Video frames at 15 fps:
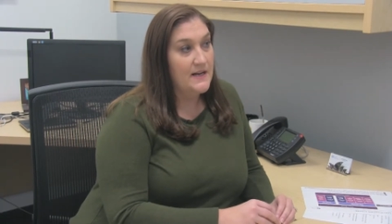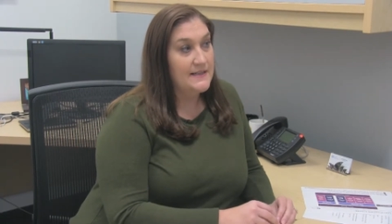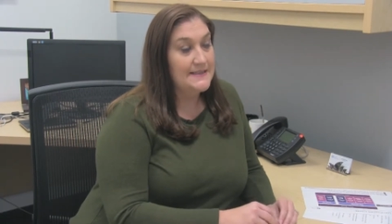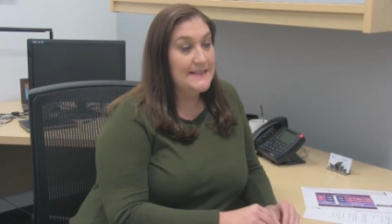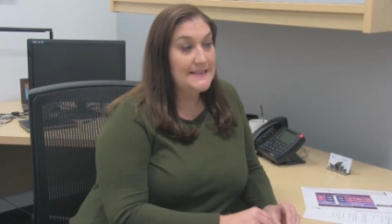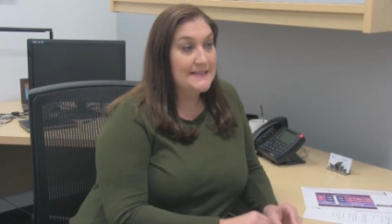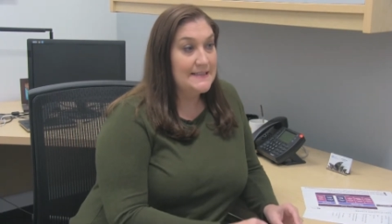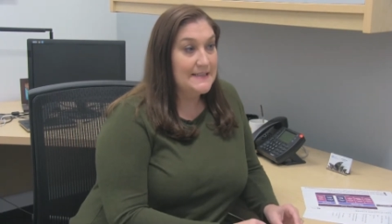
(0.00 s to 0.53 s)

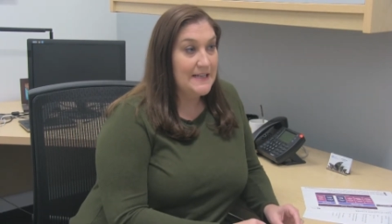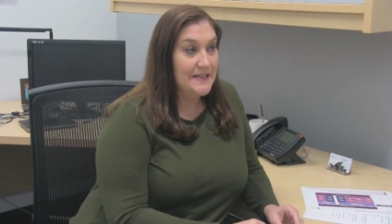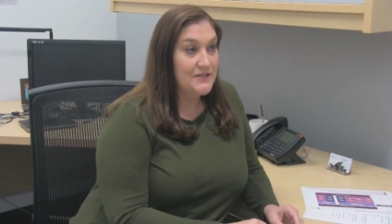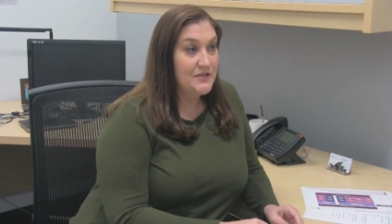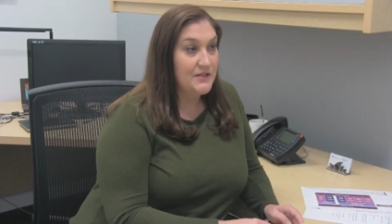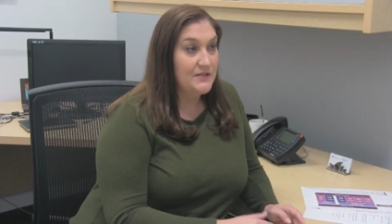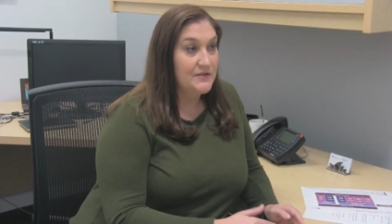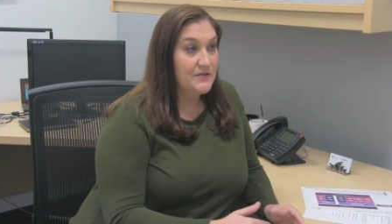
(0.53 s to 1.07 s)

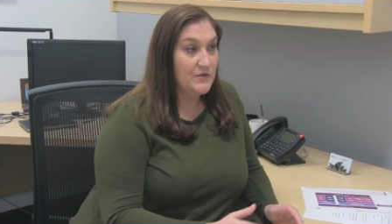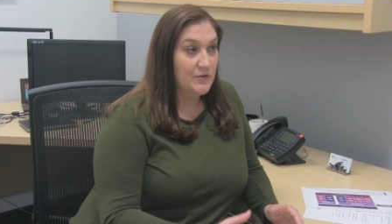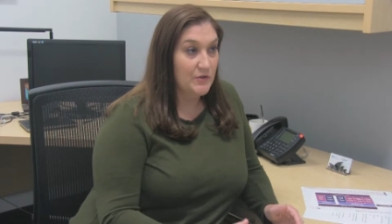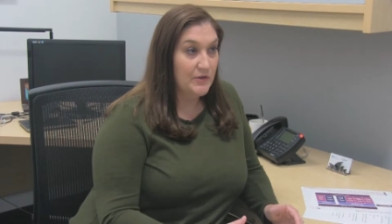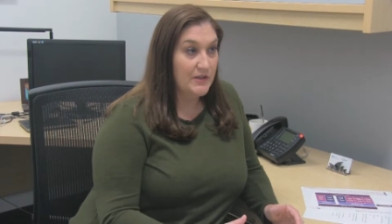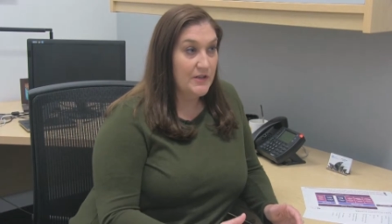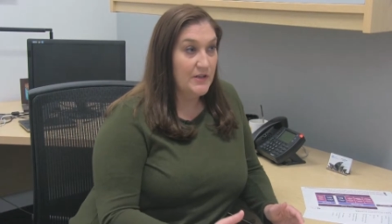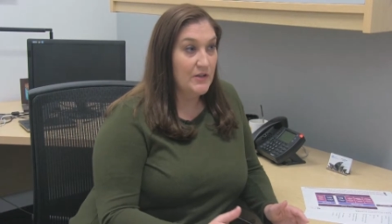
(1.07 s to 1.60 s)
designations
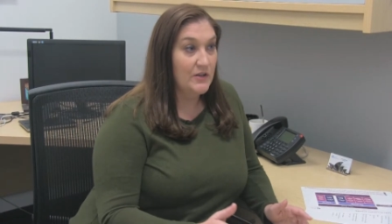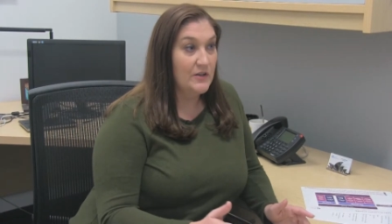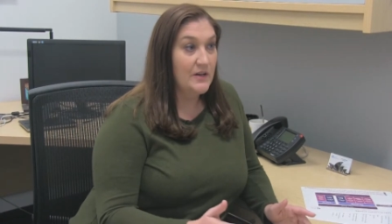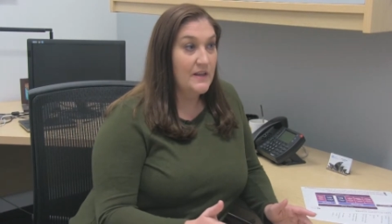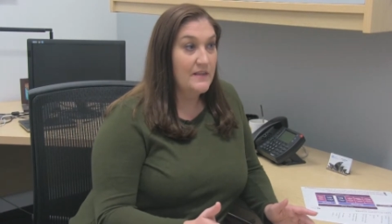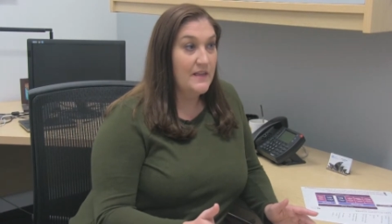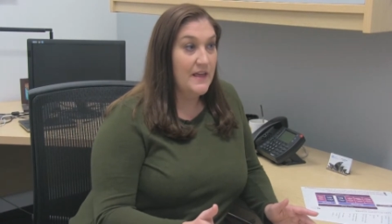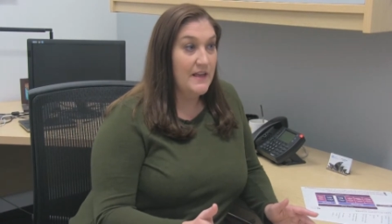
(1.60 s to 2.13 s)
earlier
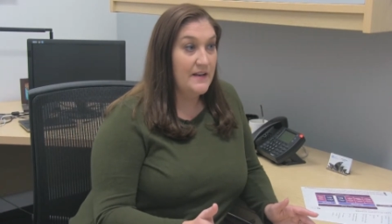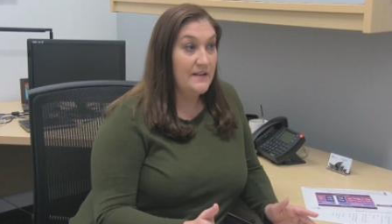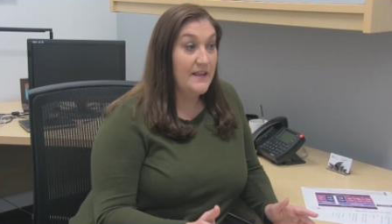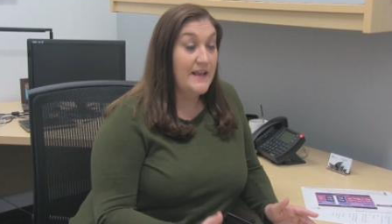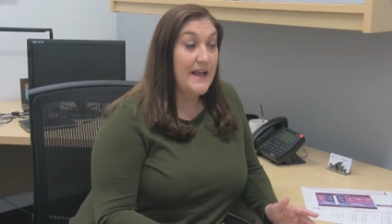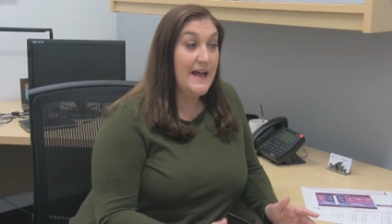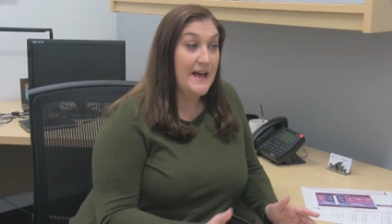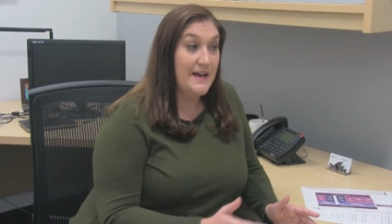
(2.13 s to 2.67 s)
than
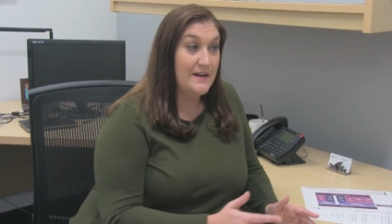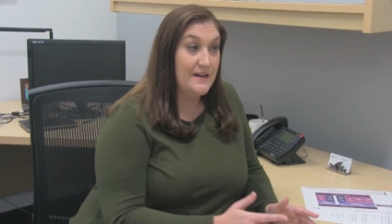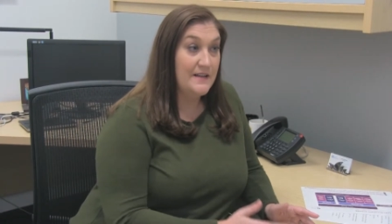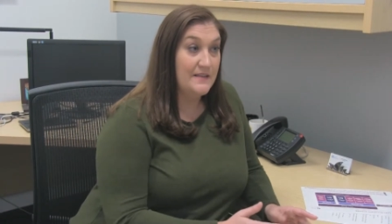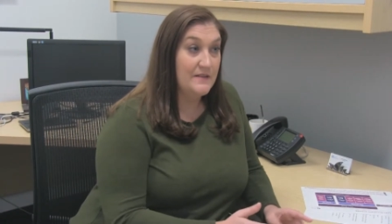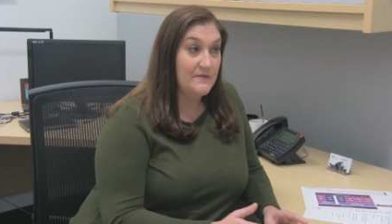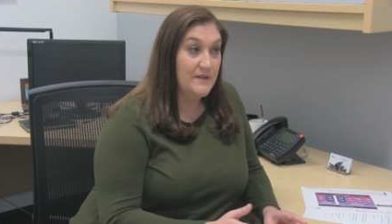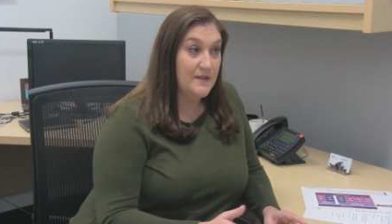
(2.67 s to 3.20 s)
they had in
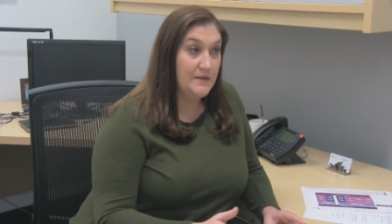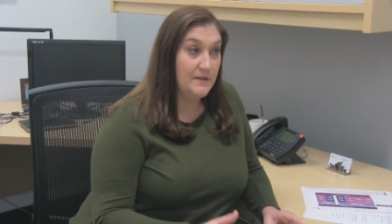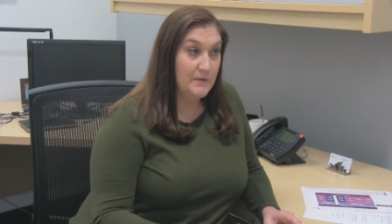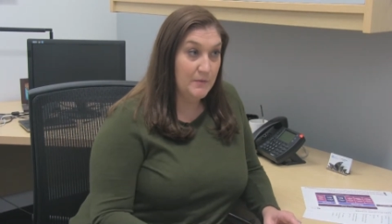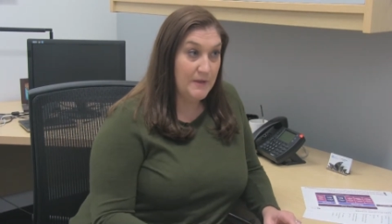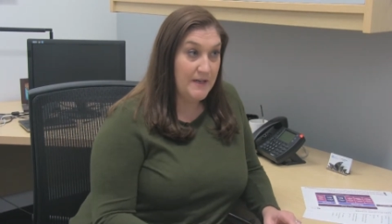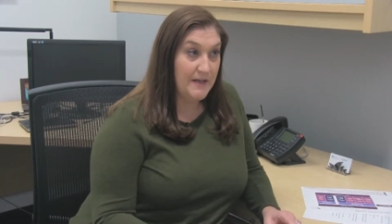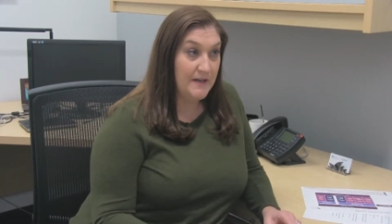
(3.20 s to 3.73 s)
the
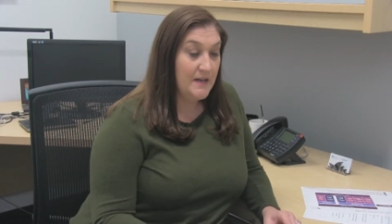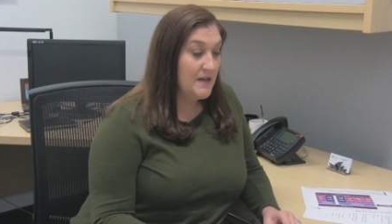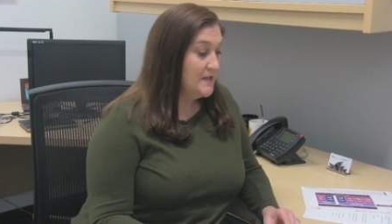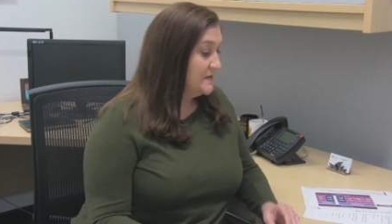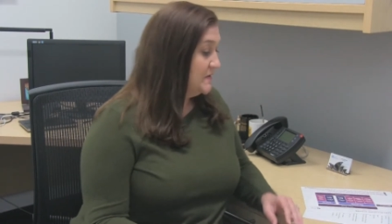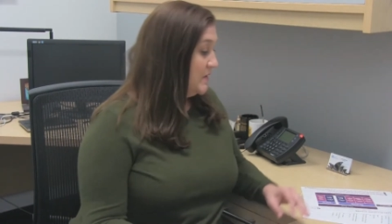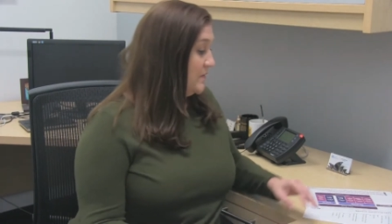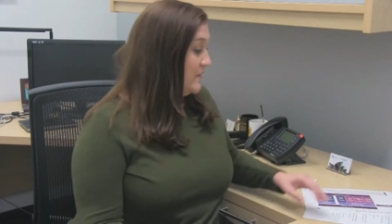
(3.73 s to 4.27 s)
V3.
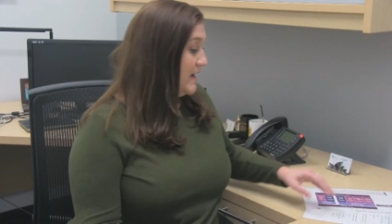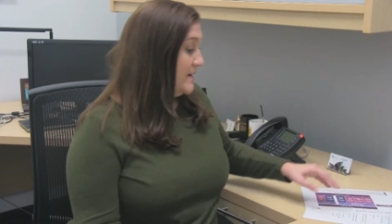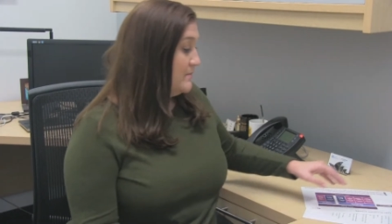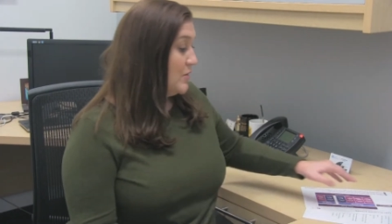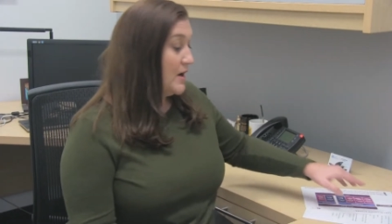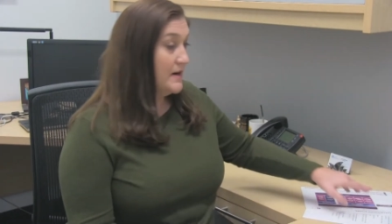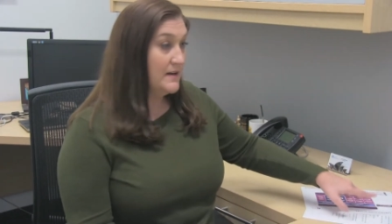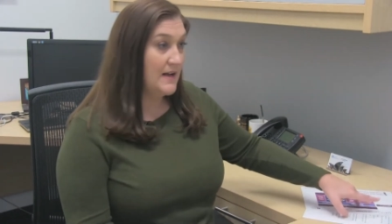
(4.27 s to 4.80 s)
So I brought a